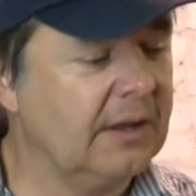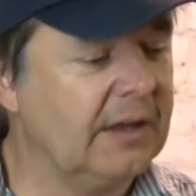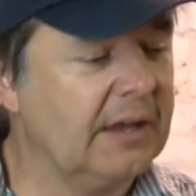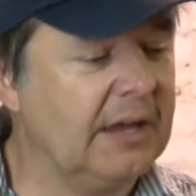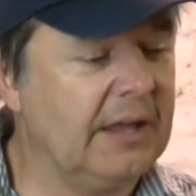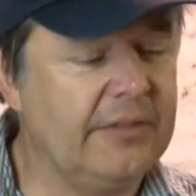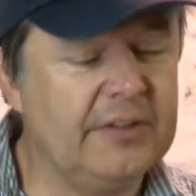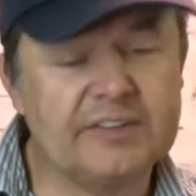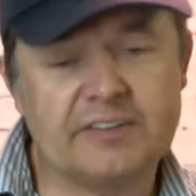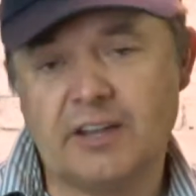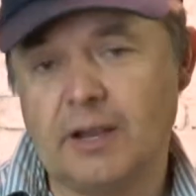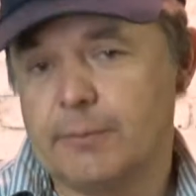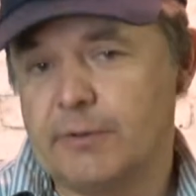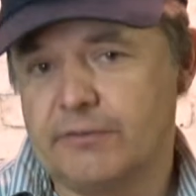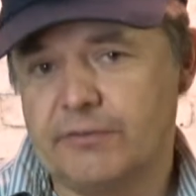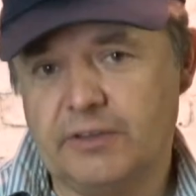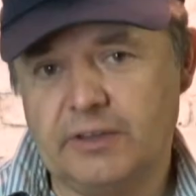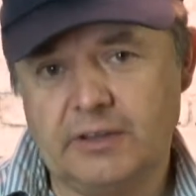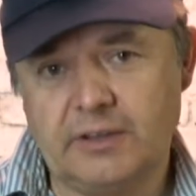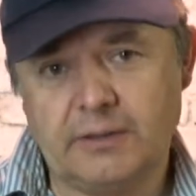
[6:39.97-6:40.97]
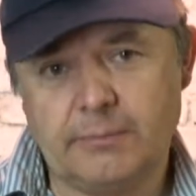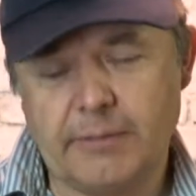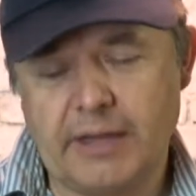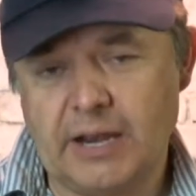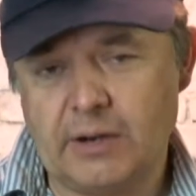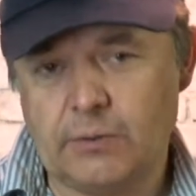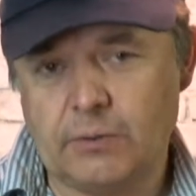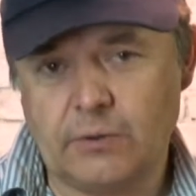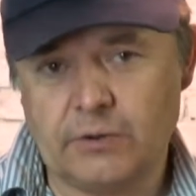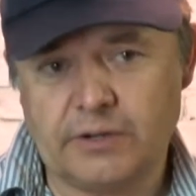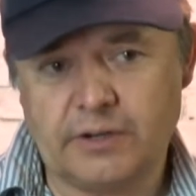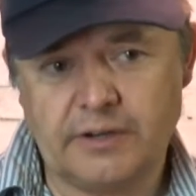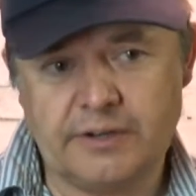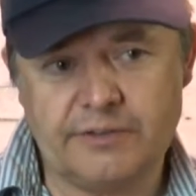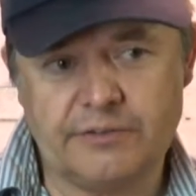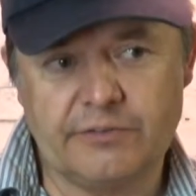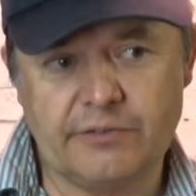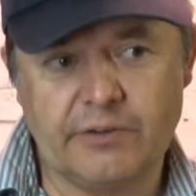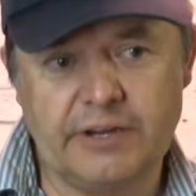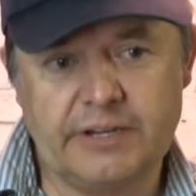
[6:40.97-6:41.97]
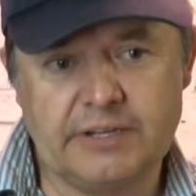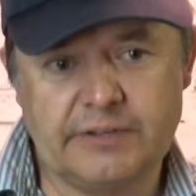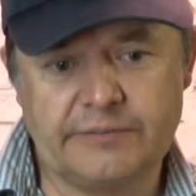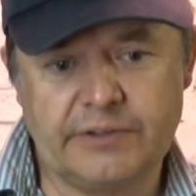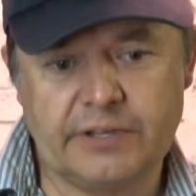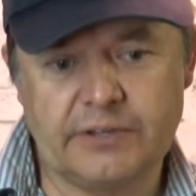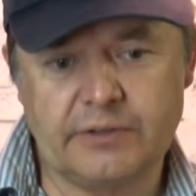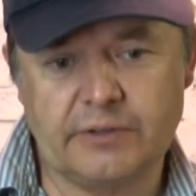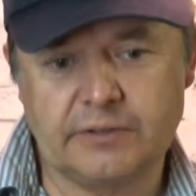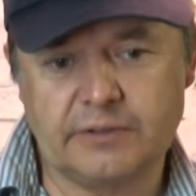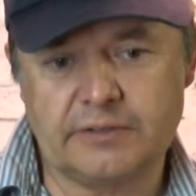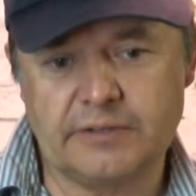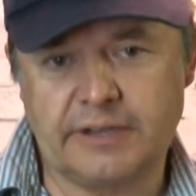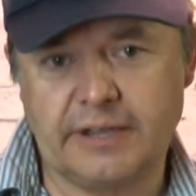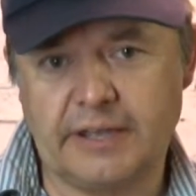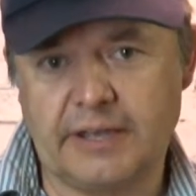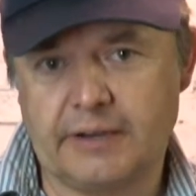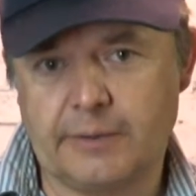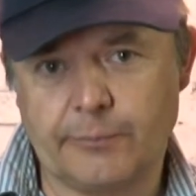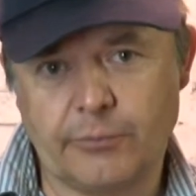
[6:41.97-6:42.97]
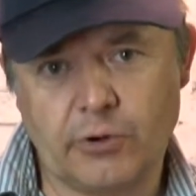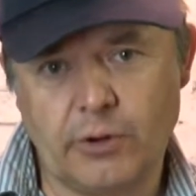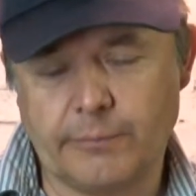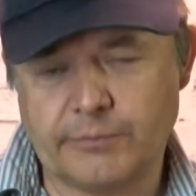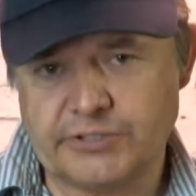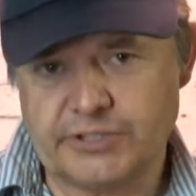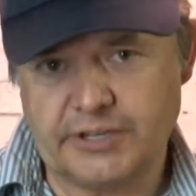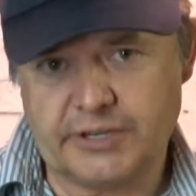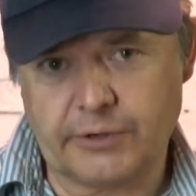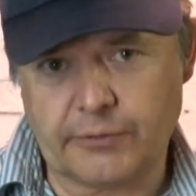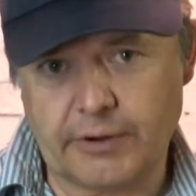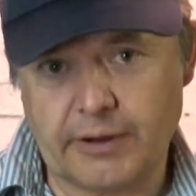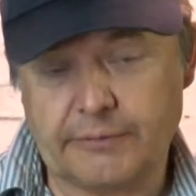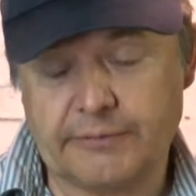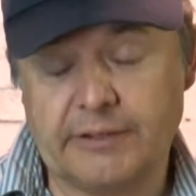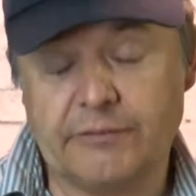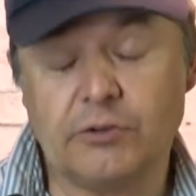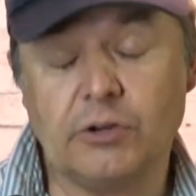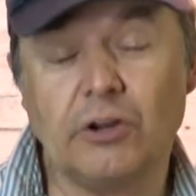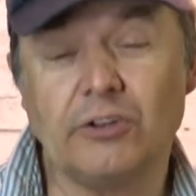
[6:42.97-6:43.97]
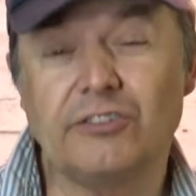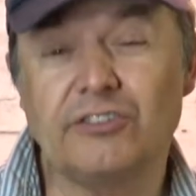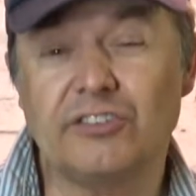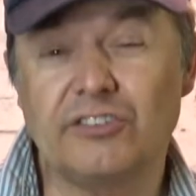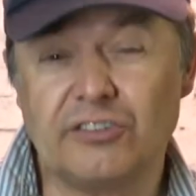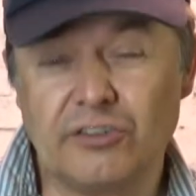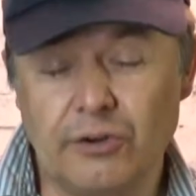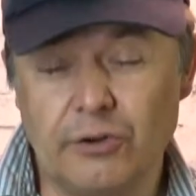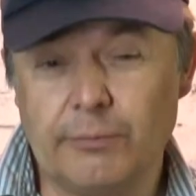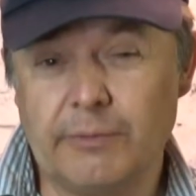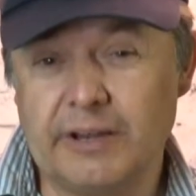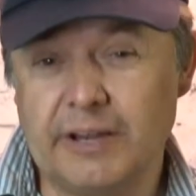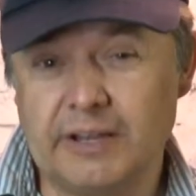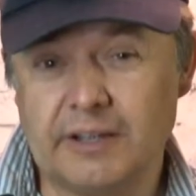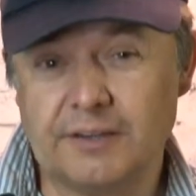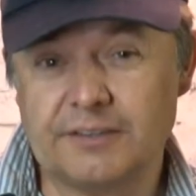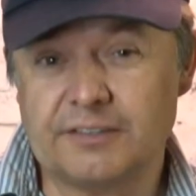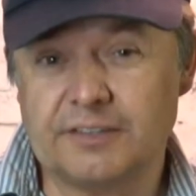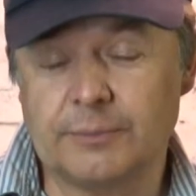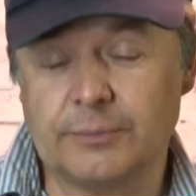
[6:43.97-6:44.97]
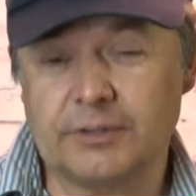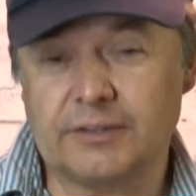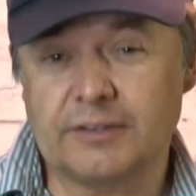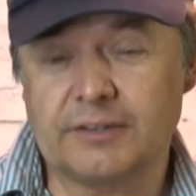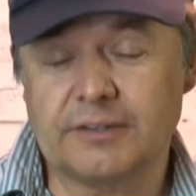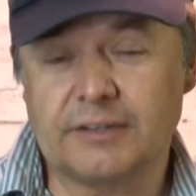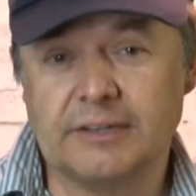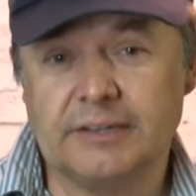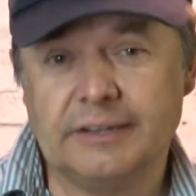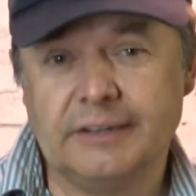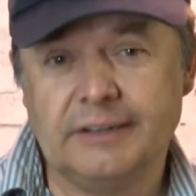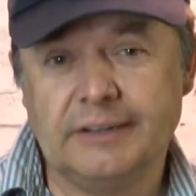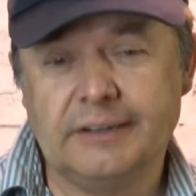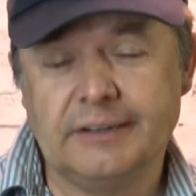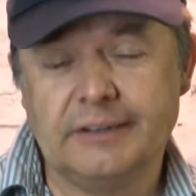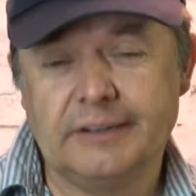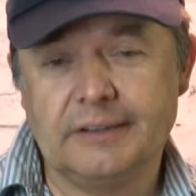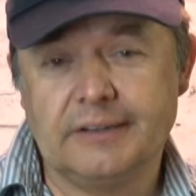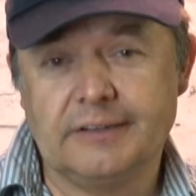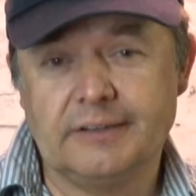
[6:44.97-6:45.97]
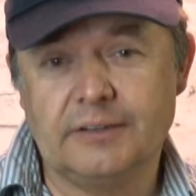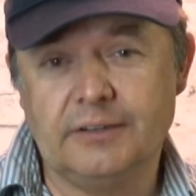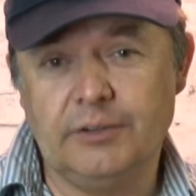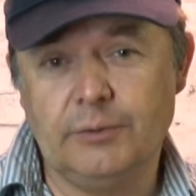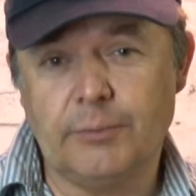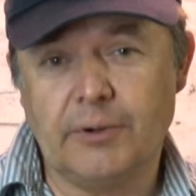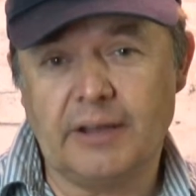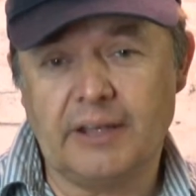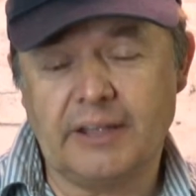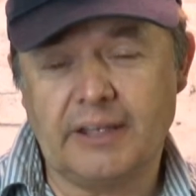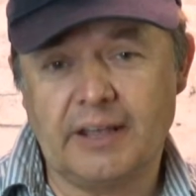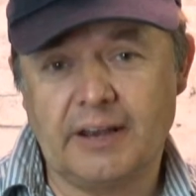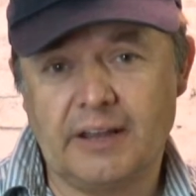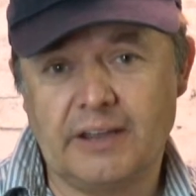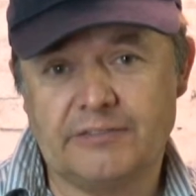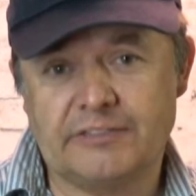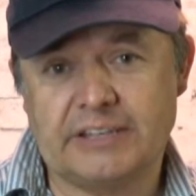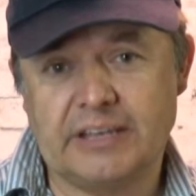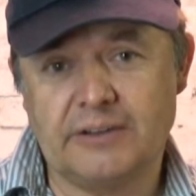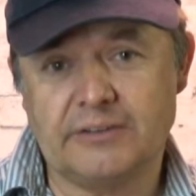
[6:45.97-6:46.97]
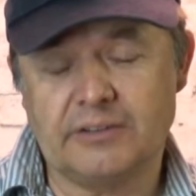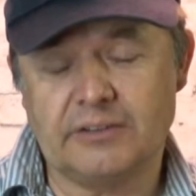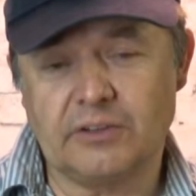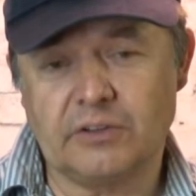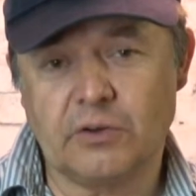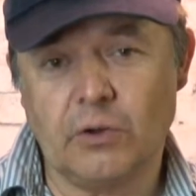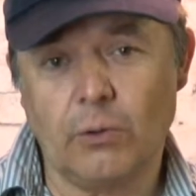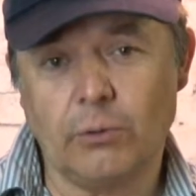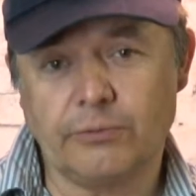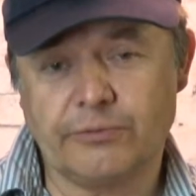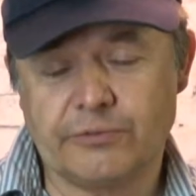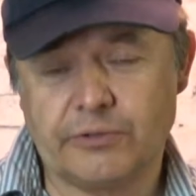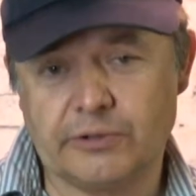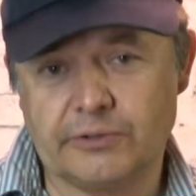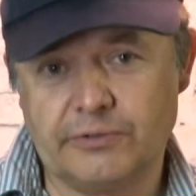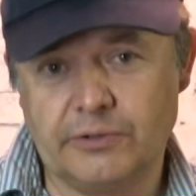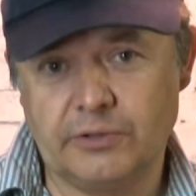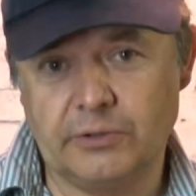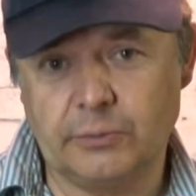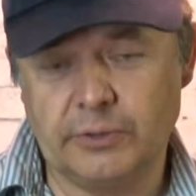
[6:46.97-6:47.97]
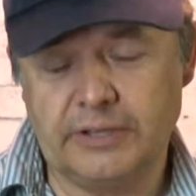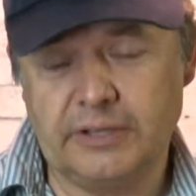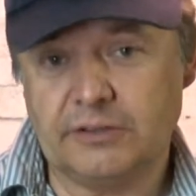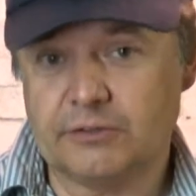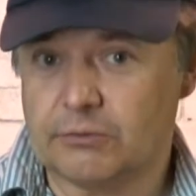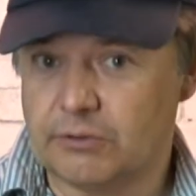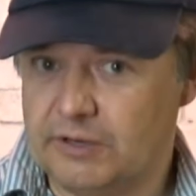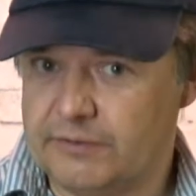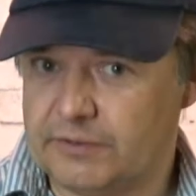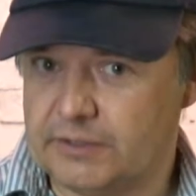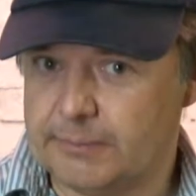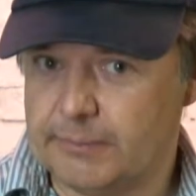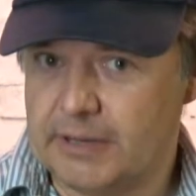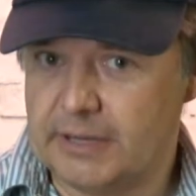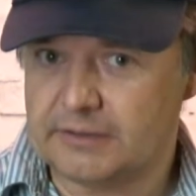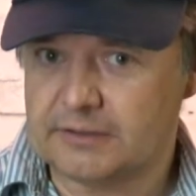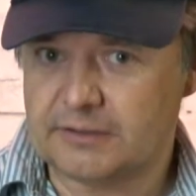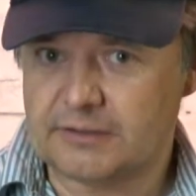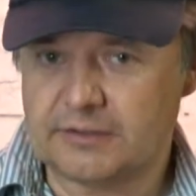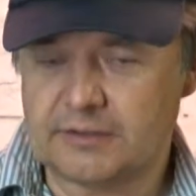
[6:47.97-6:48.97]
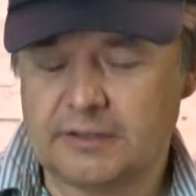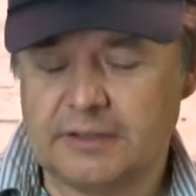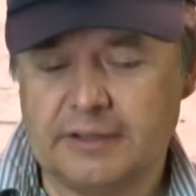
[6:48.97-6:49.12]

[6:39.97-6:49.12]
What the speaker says: And this time of year, mail order is very difficult to get a prompt turnaround. They've got so many customers that you might get left out in the cold for a few weeks or even a month,